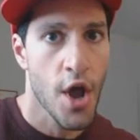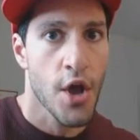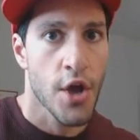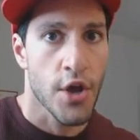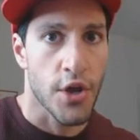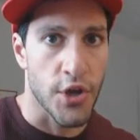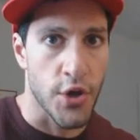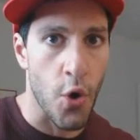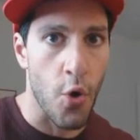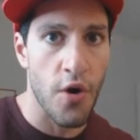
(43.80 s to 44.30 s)

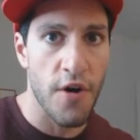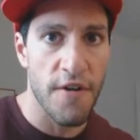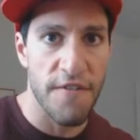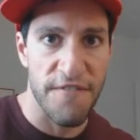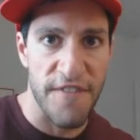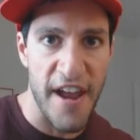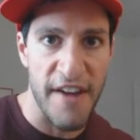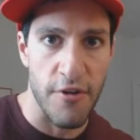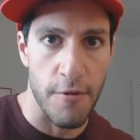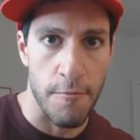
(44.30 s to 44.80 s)
your
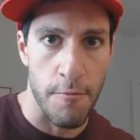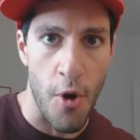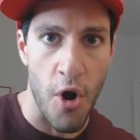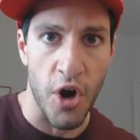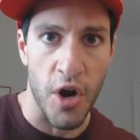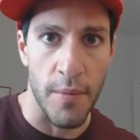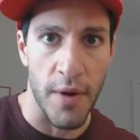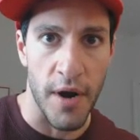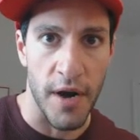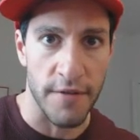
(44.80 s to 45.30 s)
favorite
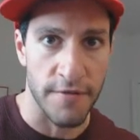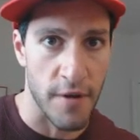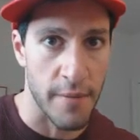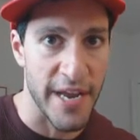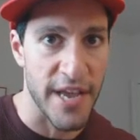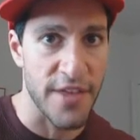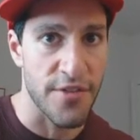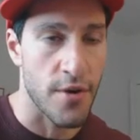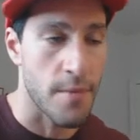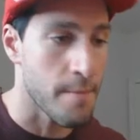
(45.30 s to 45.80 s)
Pokemon from
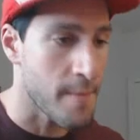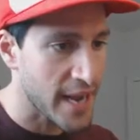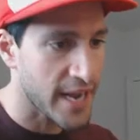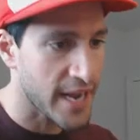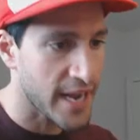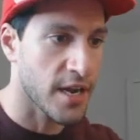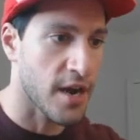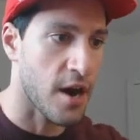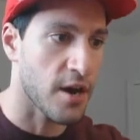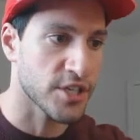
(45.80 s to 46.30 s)
either
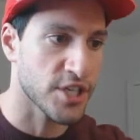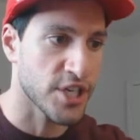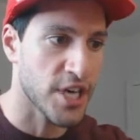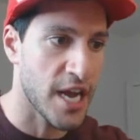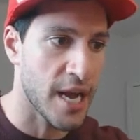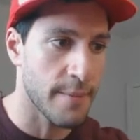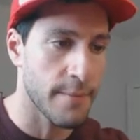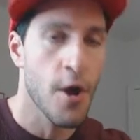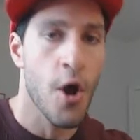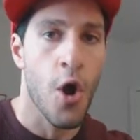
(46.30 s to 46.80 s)
Mega
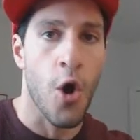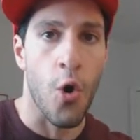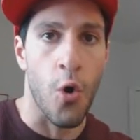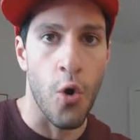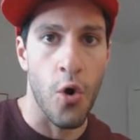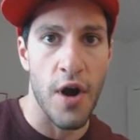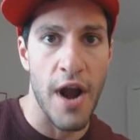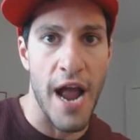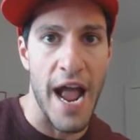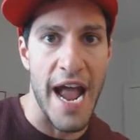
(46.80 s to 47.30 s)
Garchomp
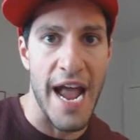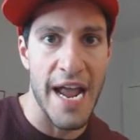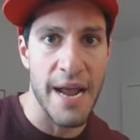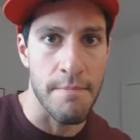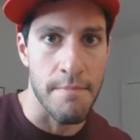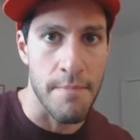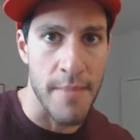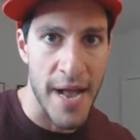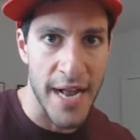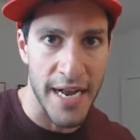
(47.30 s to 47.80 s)
or a
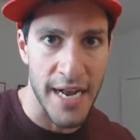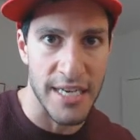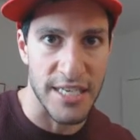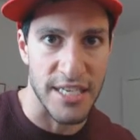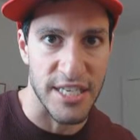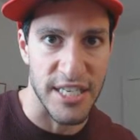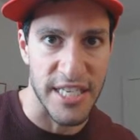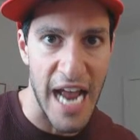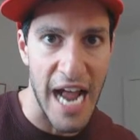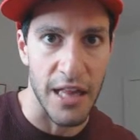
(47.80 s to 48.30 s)
Mega
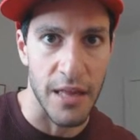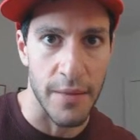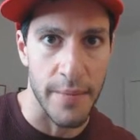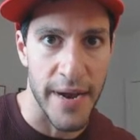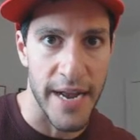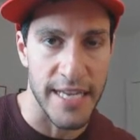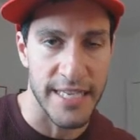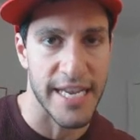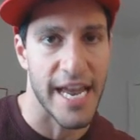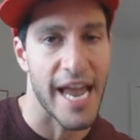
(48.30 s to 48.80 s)

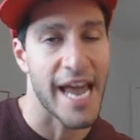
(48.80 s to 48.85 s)
Salamence,